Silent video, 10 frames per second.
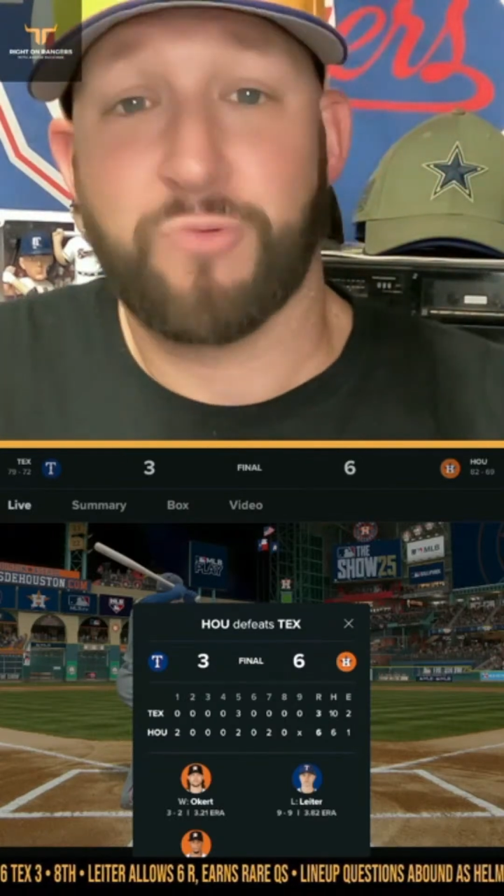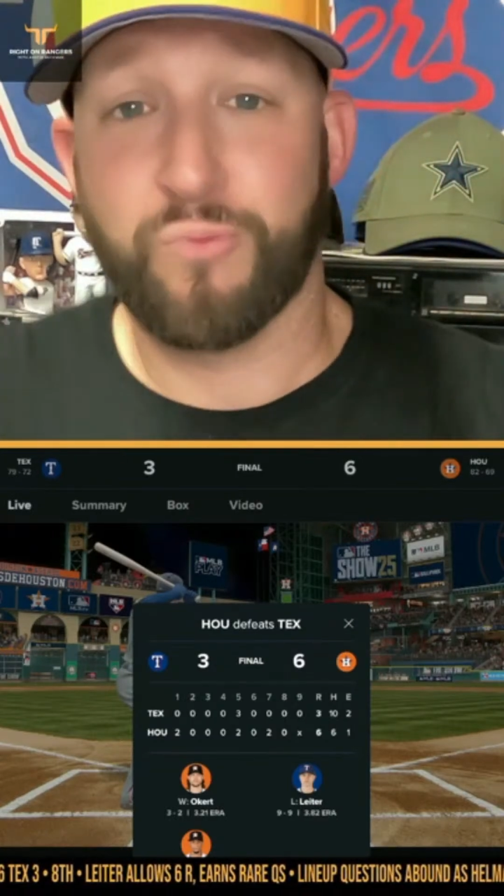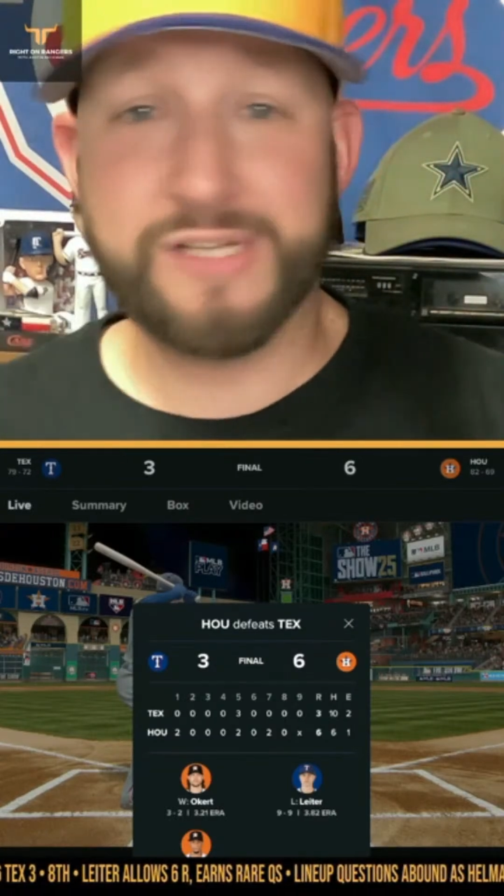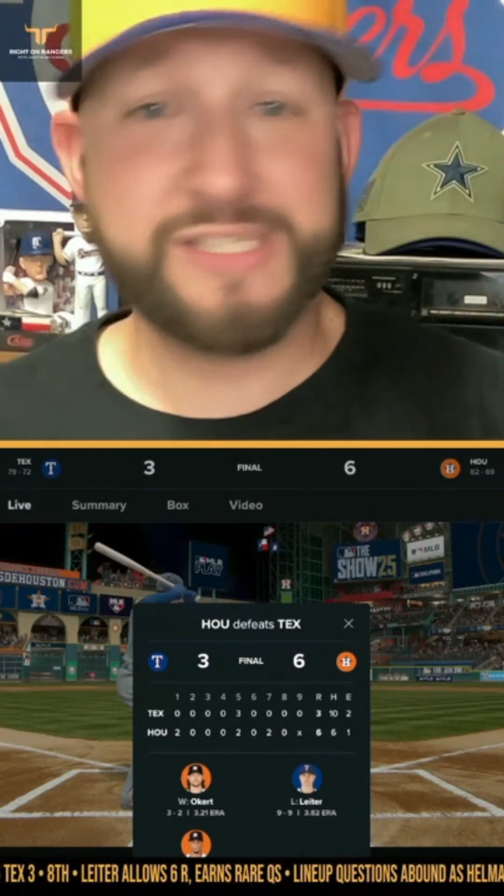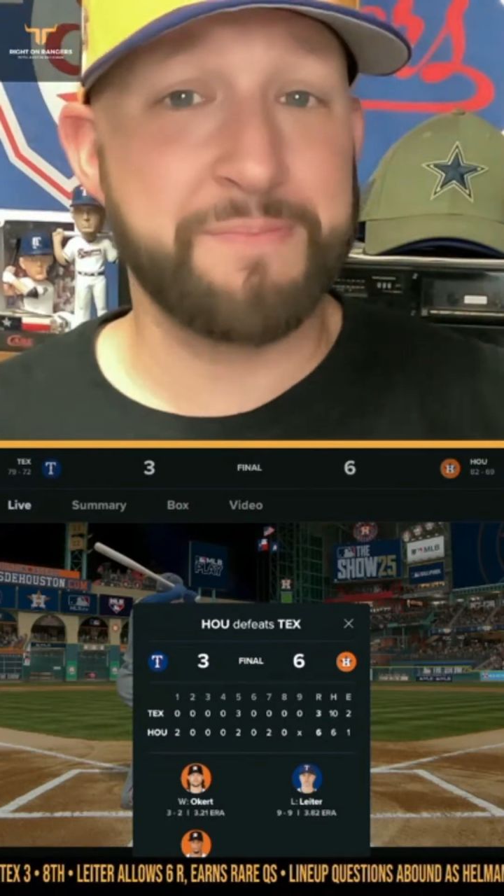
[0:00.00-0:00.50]

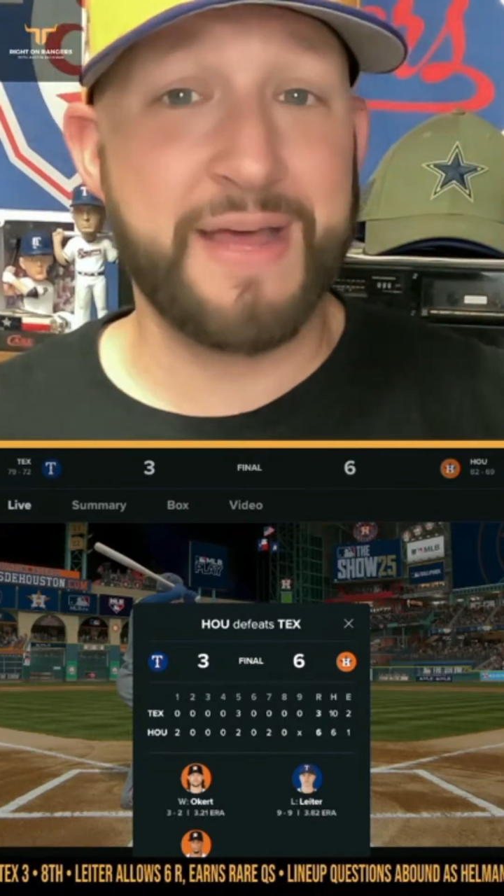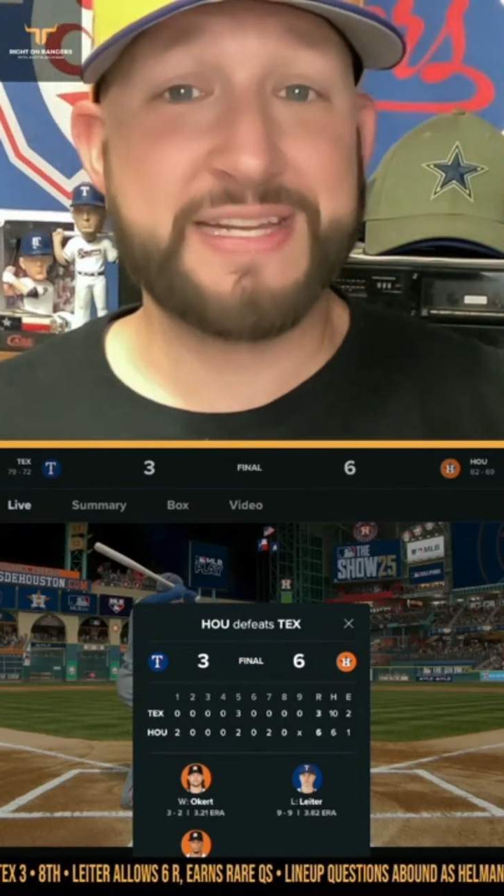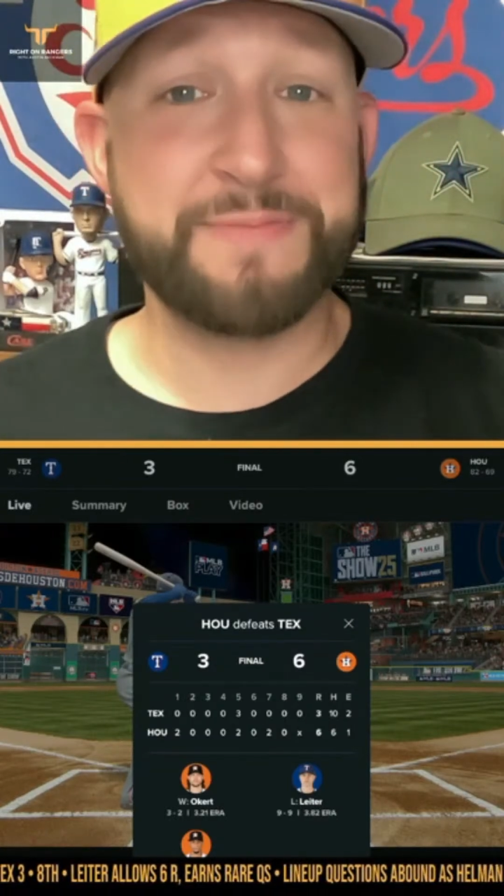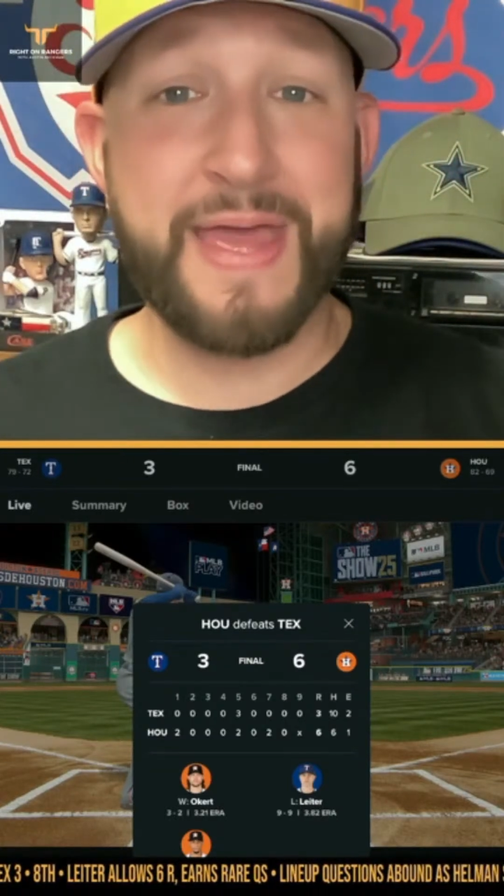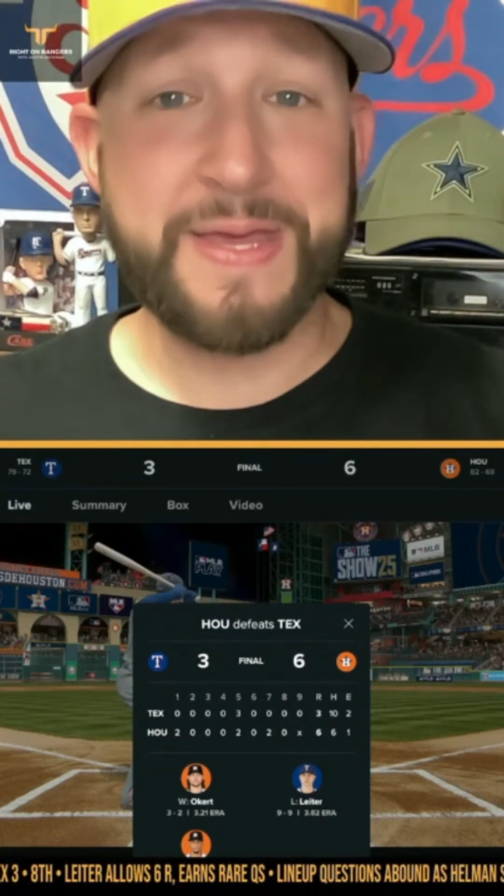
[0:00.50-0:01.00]
Wasn't meant
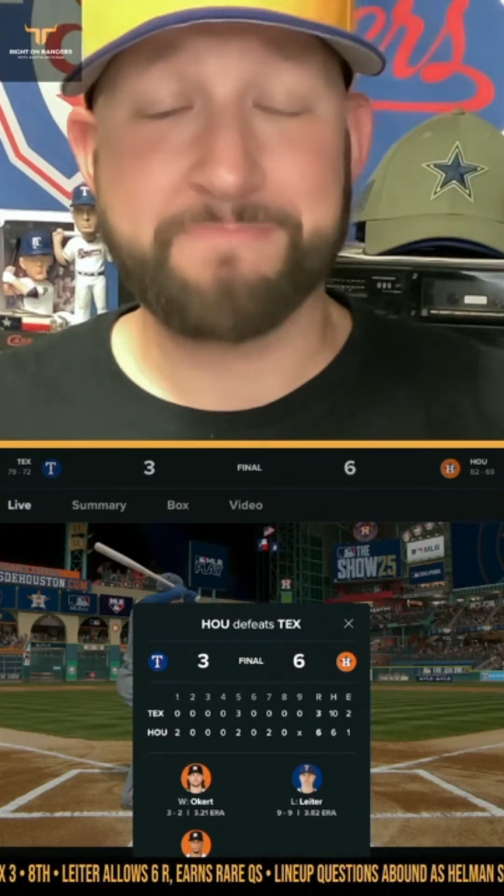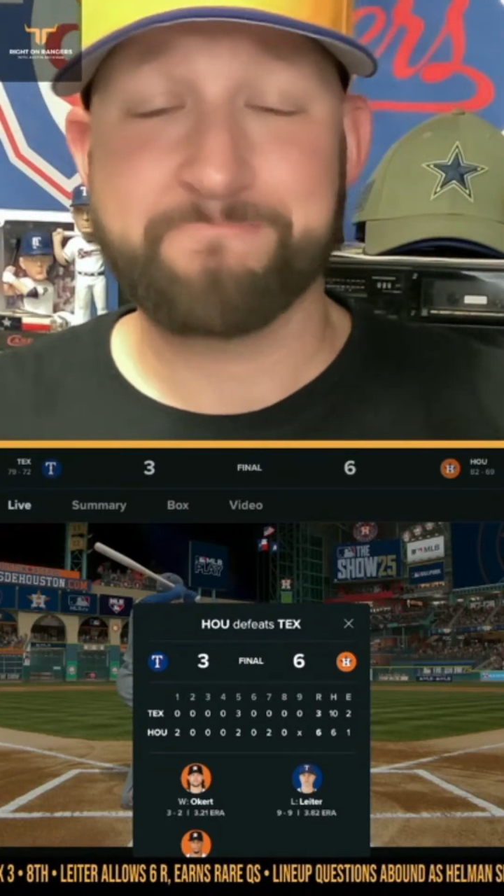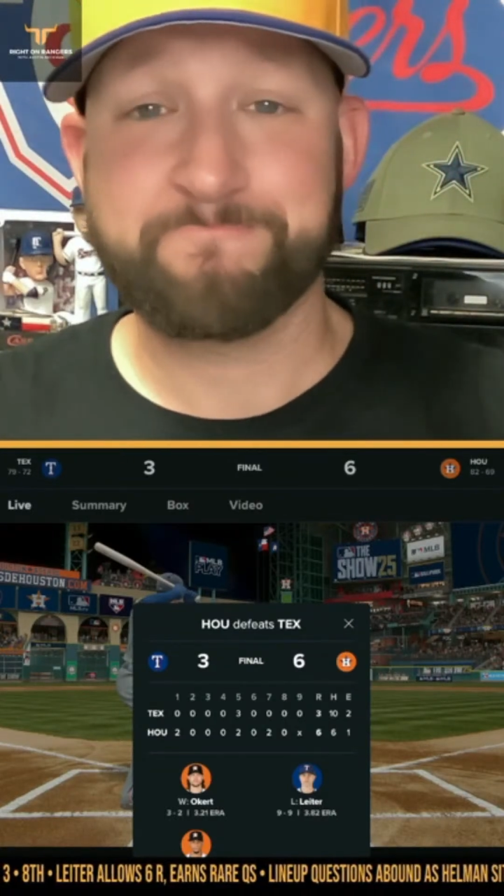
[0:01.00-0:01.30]
to be.